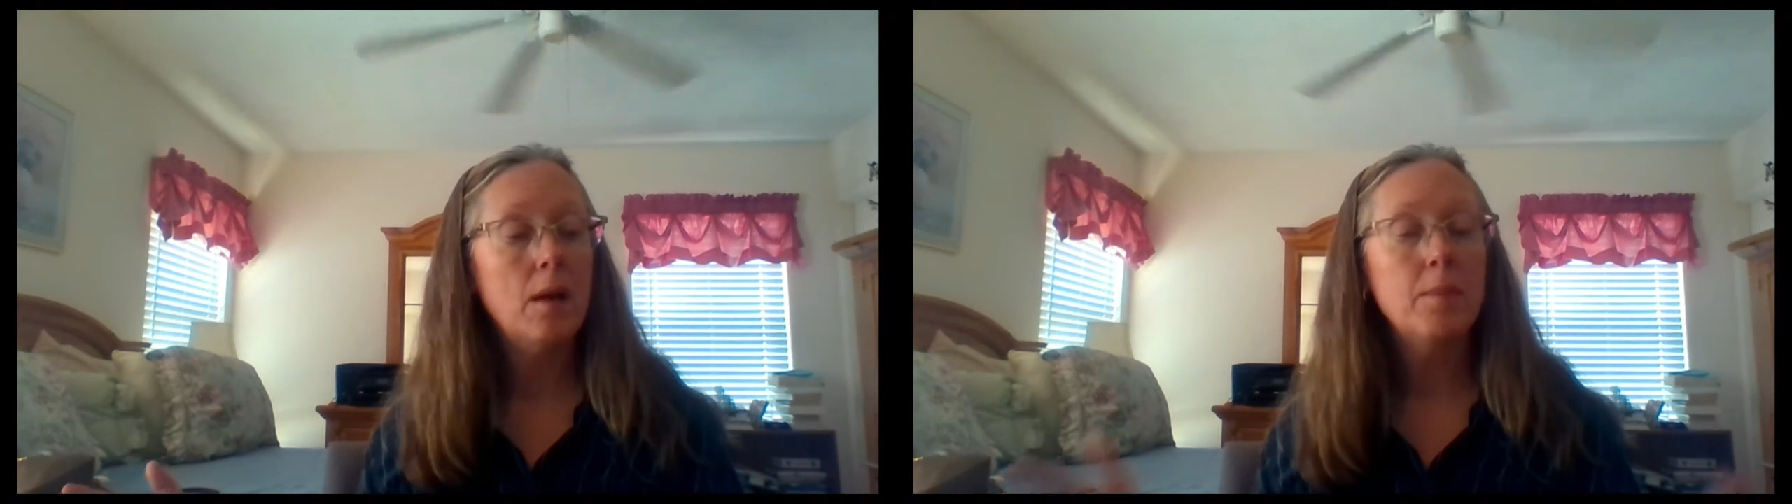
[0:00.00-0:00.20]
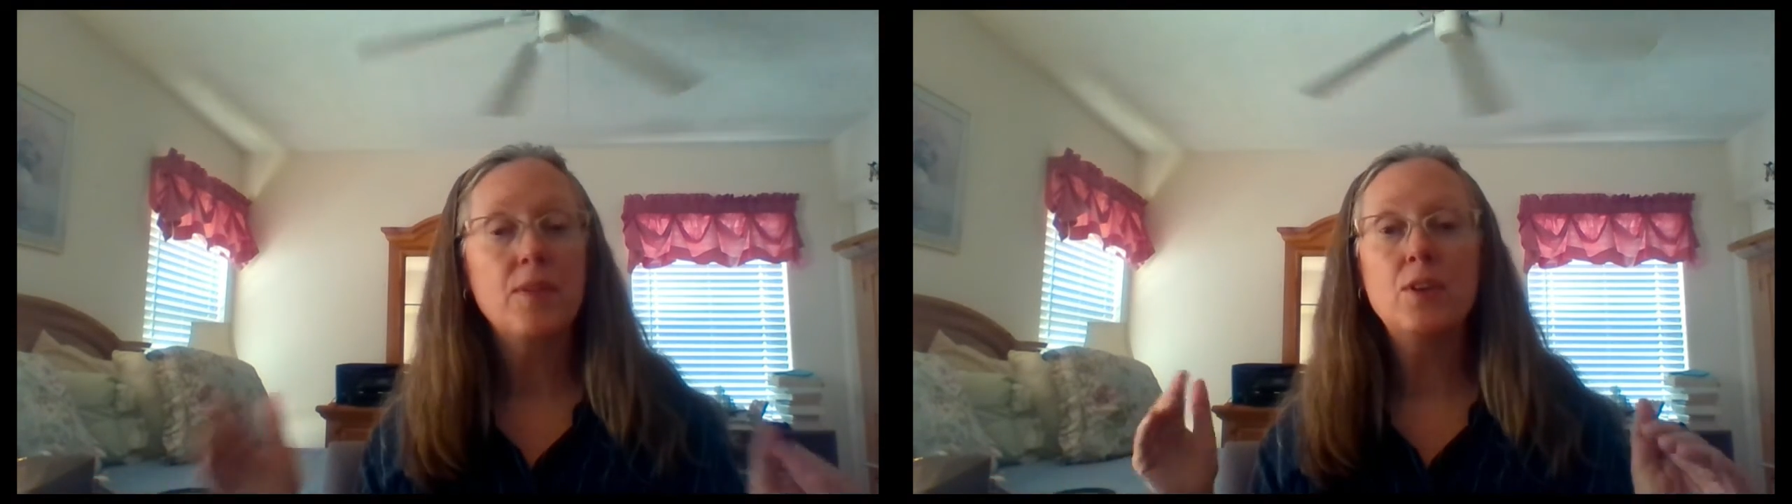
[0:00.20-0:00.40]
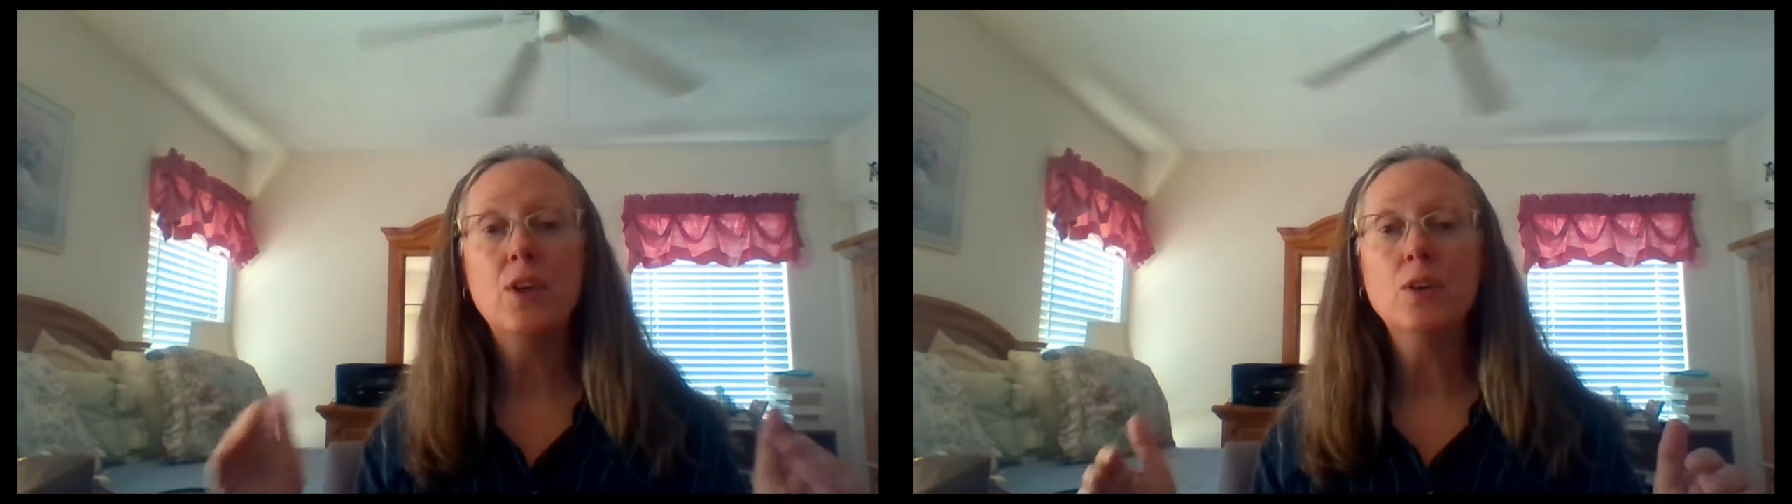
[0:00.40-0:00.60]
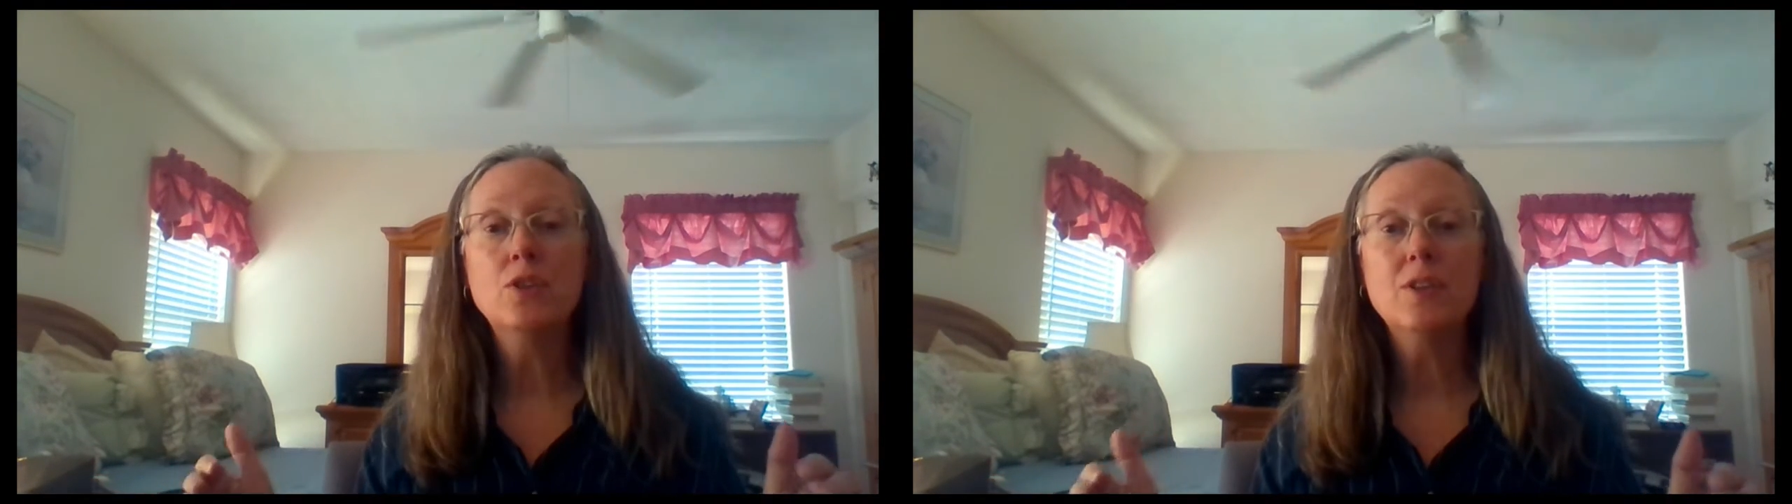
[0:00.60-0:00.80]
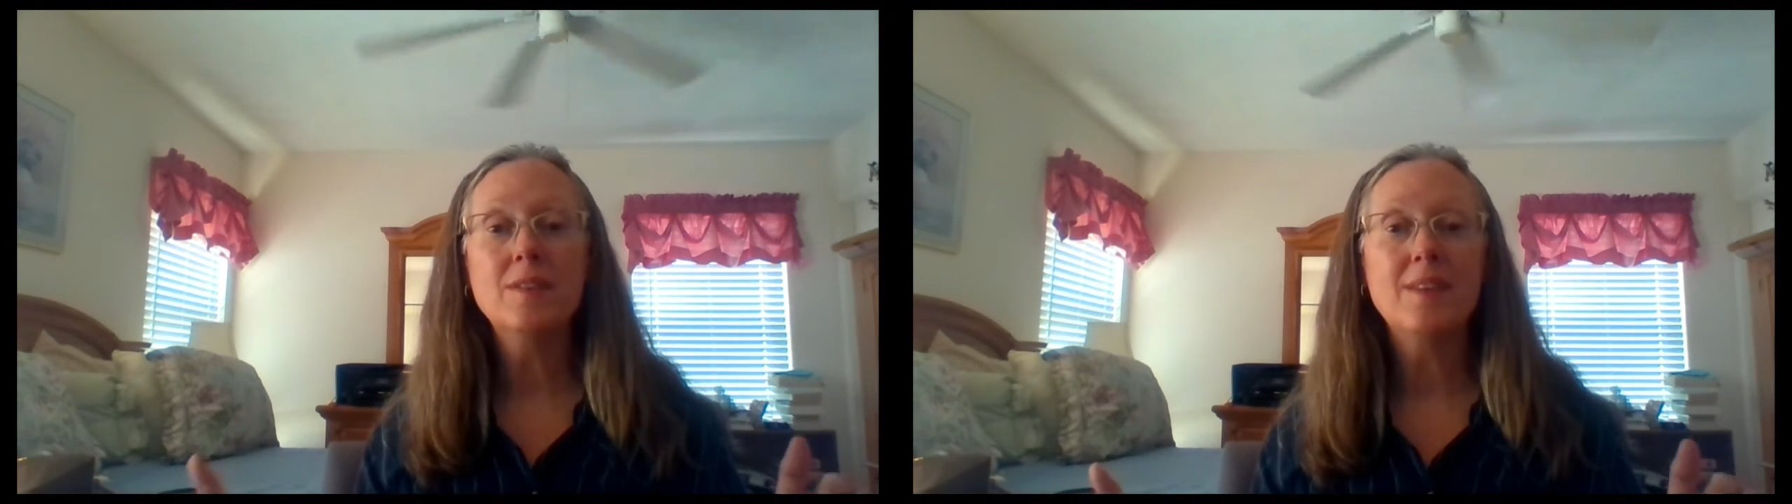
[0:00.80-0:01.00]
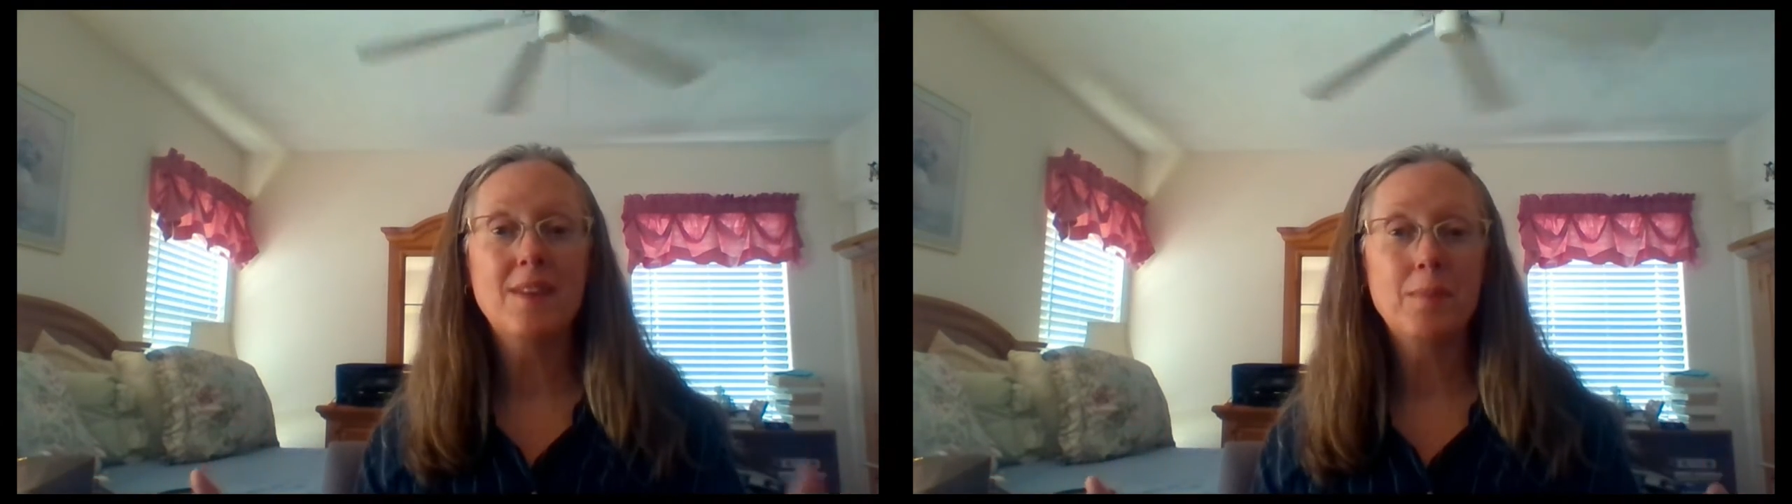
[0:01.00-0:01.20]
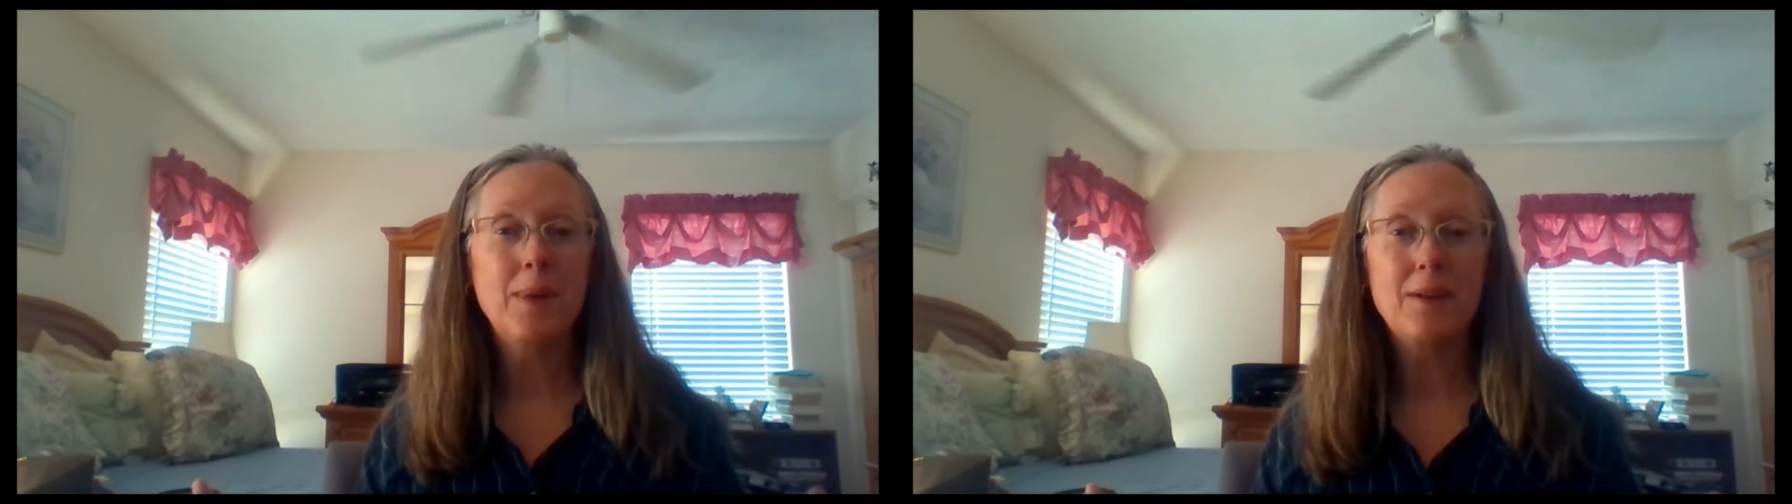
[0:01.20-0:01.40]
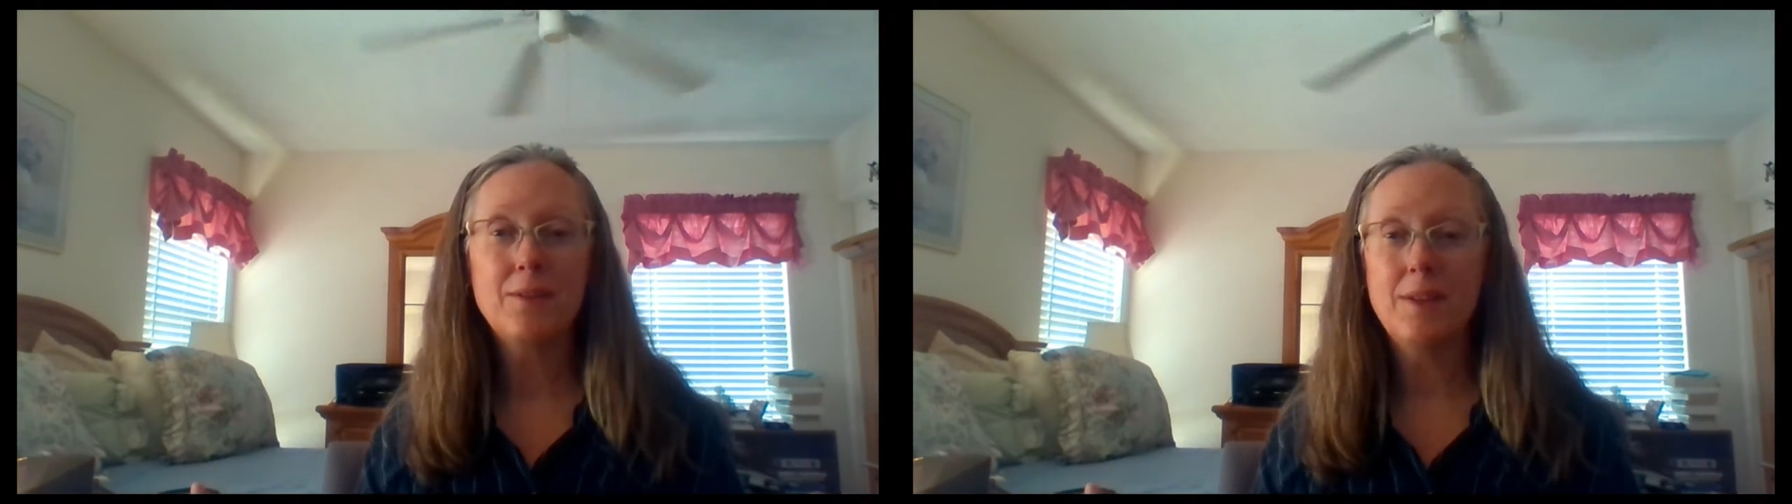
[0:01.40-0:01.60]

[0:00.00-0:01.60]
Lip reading: But the notion that they're better